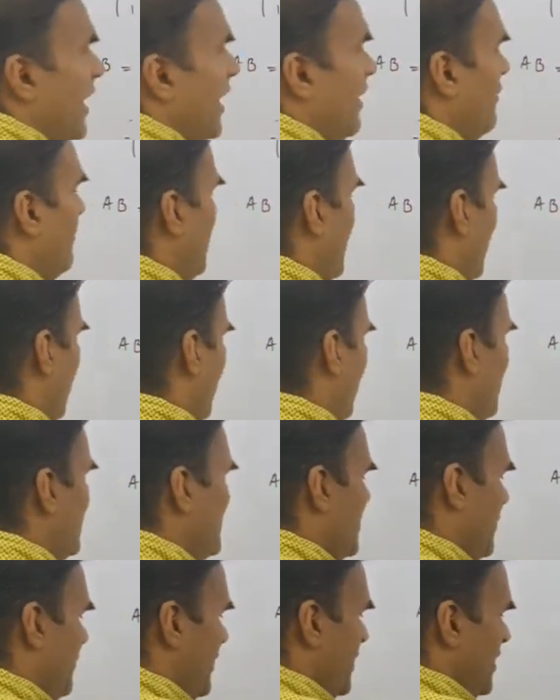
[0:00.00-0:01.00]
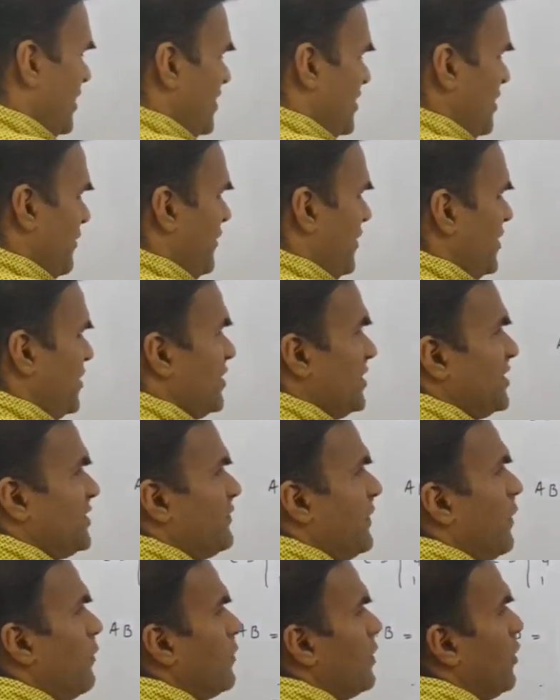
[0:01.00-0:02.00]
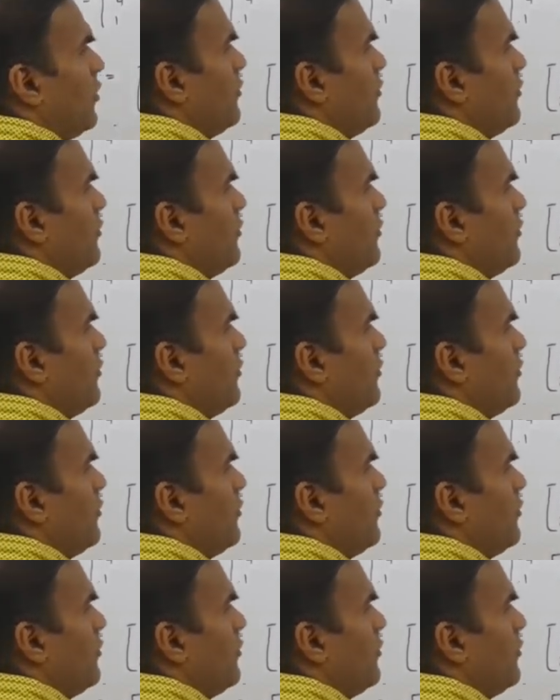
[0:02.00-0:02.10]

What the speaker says: have matrix AB? So we just found